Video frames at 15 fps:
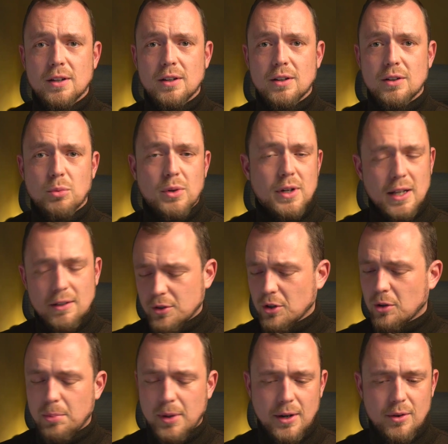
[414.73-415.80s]
Whatever your
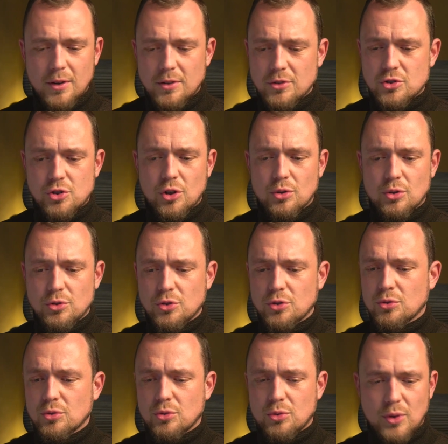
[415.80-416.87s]
parents showed
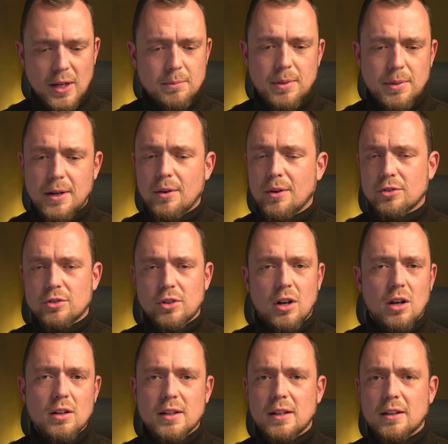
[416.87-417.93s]
you, grandparents,
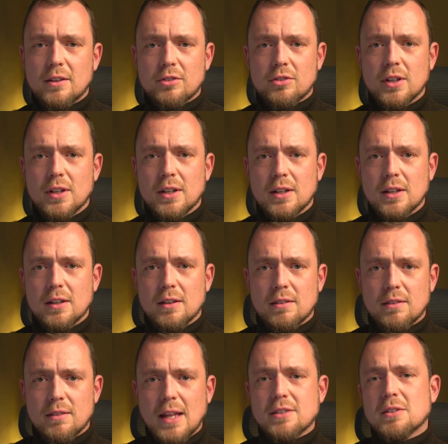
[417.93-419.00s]
colleagues,
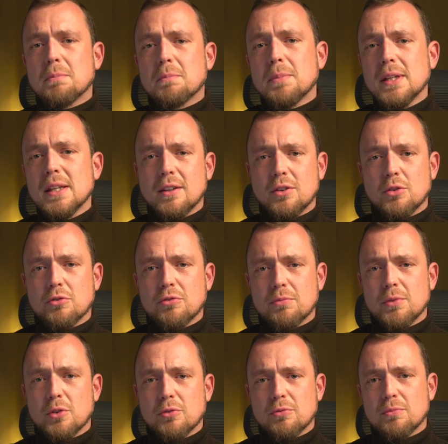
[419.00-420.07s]
that's the being
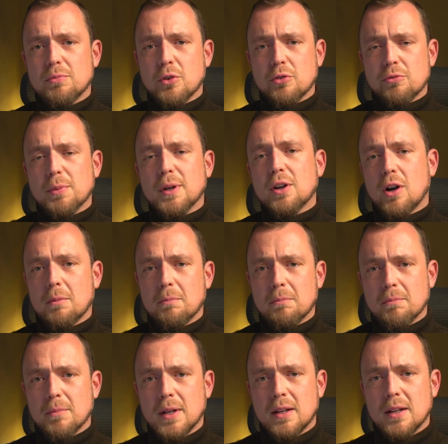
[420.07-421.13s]
you've become.
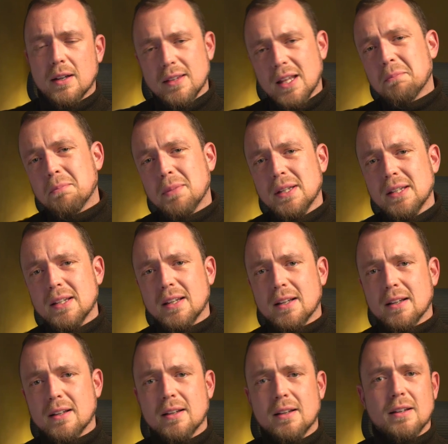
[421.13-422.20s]
And that
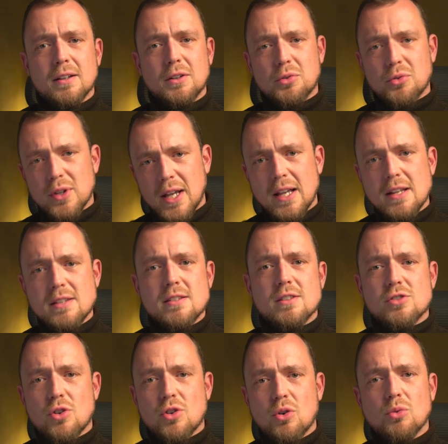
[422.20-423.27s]
being creates
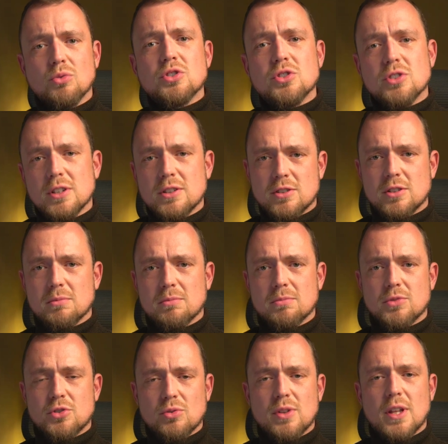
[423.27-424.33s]
its own system
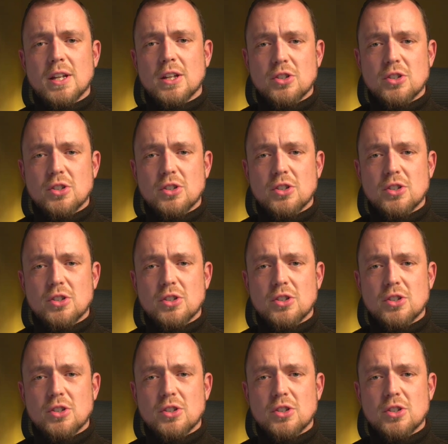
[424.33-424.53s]
so that it's